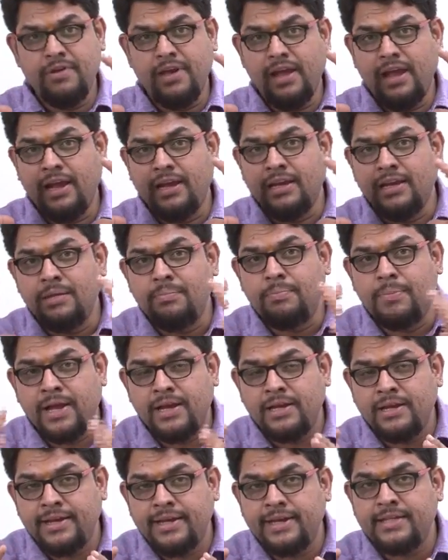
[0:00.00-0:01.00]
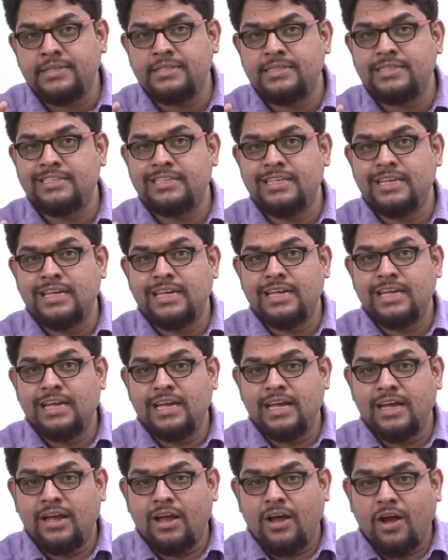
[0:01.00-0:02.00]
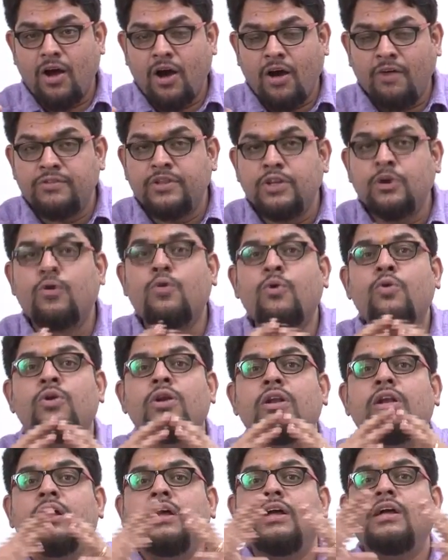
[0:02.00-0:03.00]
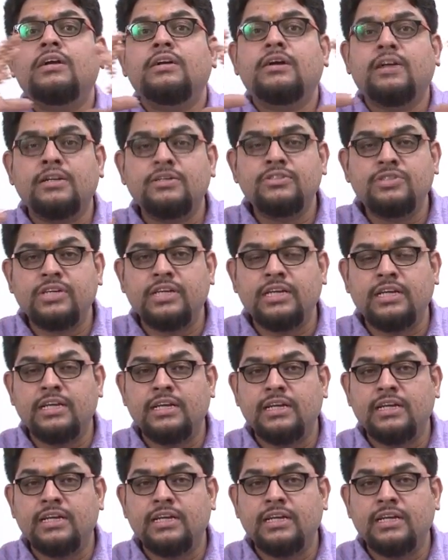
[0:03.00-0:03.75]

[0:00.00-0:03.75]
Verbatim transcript: independence of the whole country.